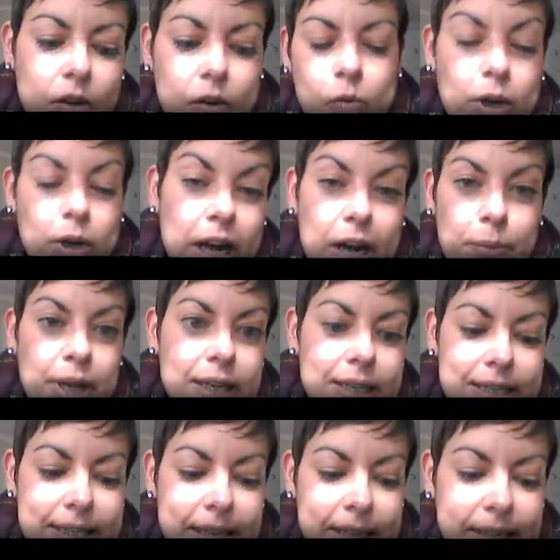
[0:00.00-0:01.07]
or how we
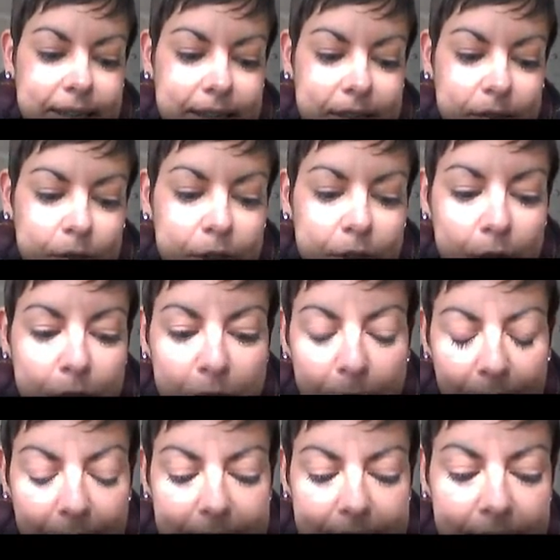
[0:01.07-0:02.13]
understand it, is your social
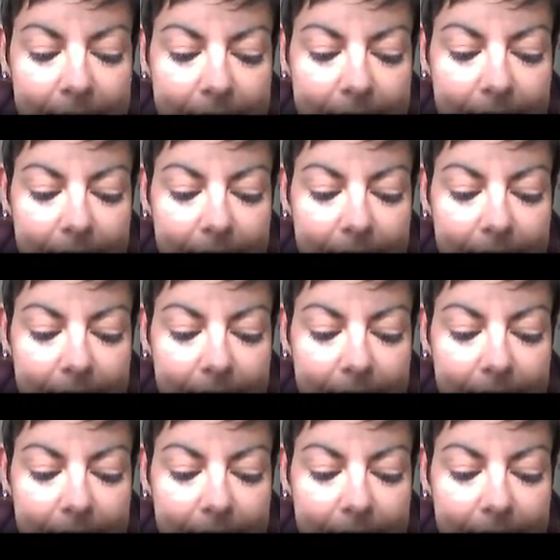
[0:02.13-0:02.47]
presence.